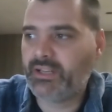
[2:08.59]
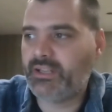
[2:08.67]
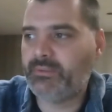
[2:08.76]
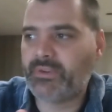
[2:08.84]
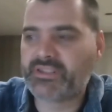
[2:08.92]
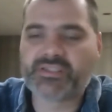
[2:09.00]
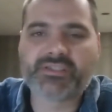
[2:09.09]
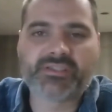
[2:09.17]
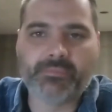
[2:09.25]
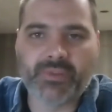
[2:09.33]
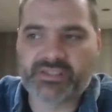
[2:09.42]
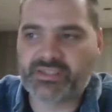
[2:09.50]
He mentions
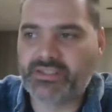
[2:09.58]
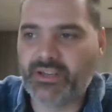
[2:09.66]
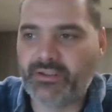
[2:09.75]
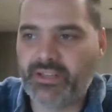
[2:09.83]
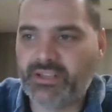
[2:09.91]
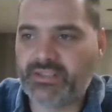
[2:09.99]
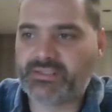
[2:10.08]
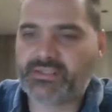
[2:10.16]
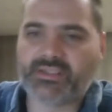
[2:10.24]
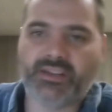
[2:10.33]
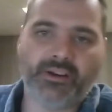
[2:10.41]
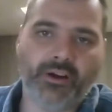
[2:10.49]
the
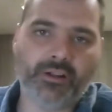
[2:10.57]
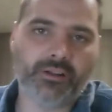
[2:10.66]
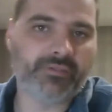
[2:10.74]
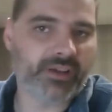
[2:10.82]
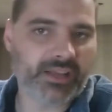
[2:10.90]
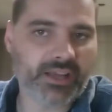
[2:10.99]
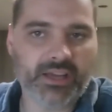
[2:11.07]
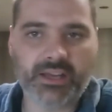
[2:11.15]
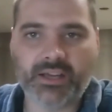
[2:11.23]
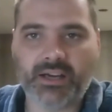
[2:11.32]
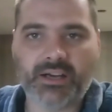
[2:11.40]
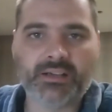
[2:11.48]
Macedonians and all of
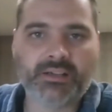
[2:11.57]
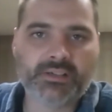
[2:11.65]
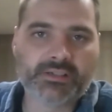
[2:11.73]
Achaia.